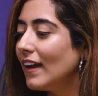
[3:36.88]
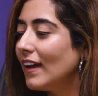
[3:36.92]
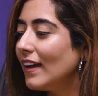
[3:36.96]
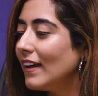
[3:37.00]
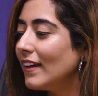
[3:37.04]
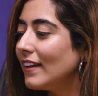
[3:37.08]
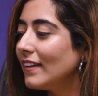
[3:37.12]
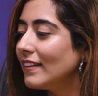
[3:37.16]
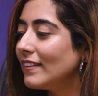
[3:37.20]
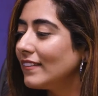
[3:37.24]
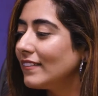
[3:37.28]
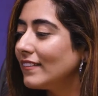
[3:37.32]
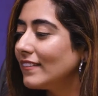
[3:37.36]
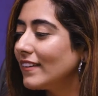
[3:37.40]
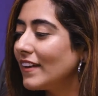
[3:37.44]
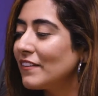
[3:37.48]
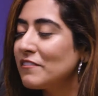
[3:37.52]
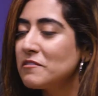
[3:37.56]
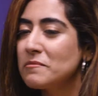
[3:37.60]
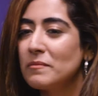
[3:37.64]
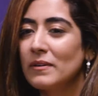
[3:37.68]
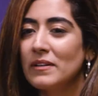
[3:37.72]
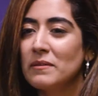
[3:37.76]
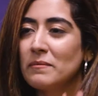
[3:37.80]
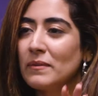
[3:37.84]
and
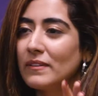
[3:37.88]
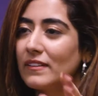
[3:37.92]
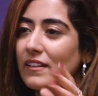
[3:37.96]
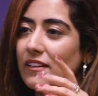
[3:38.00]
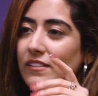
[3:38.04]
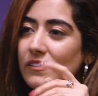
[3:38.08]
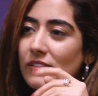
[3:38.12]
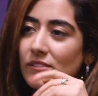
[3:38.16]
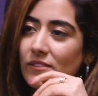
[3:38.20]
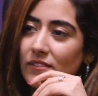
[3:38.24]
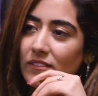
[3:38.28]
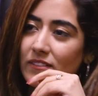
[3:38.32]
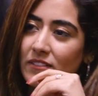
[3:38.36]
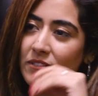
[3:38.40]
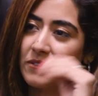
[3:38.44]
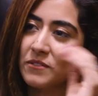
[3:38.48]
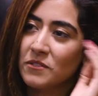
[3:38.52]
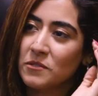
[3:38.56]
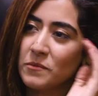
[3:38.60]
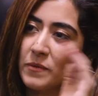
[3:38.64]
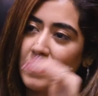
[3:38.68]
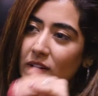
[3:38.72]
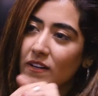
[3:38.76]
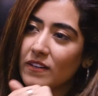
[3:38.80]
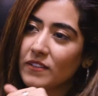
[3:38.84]
everybody made that joke. As soon
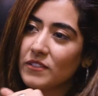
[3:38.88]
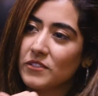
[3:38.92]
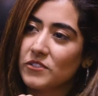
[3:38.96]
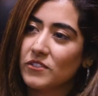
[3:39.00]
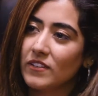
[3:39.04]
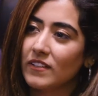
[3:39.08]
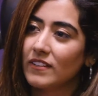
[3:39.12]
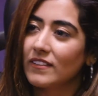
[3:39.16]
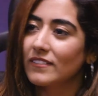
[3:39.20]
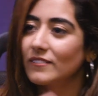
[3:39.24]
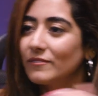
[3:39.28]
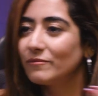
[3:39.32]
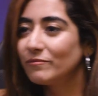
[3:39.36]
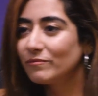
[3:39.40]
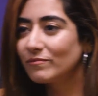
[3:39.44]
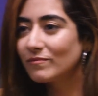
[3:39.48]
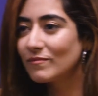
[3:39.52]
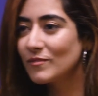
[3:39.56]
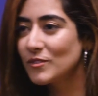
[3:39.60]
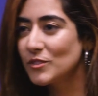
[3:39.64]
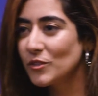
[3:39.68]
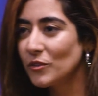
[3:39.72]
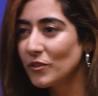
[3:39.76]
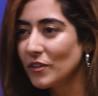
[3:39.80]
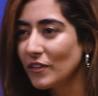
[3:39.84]
as we got on the train,
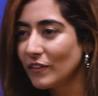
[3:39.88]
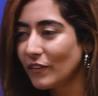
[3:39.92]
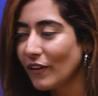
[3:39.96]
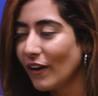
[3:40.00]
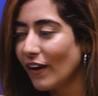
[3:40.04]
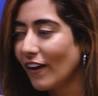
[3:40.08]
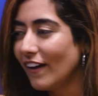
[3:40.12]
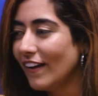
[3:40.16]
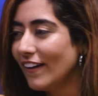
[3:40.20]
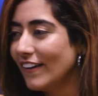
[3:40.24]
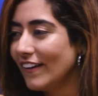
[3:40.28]
Jonita,